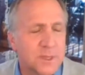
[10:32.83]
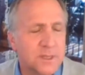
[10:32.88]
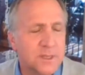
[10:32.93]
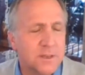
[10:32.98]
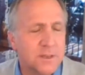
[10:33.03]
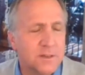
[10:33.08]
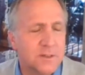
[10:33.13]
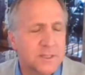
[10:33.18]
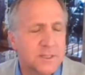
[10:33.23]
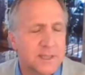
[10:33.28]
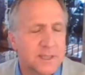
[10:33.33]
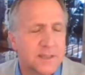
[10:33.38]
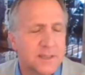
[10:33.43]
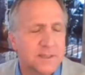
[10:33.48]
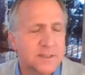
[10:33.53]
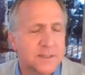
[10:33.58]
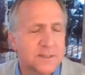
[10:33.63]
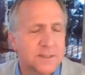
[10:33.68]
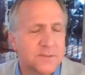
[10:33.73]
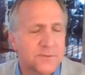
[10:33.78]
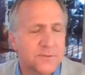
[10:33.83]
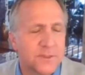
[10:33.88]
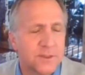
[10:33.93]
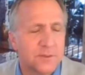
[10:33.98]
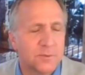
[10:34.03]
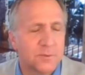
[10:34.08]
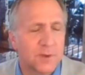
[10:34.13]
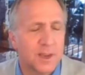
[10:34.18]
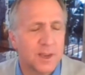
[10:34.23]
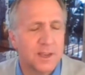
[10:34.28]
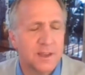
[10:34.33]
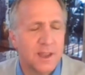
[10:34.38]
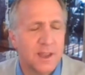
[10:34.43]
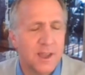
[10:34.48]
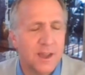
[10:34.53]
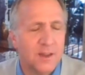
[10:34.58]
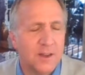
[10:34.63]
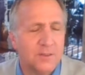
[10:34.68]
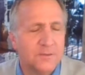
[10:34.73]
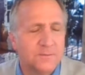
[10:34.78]
What do your senses feel right
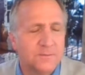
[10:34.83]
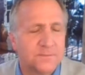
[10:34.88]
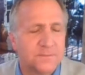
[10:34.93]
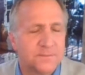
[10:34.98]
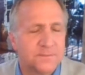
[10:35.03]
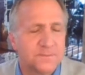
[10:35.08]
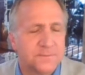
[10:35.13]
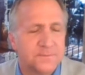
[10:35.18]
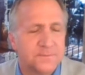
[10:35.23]
now?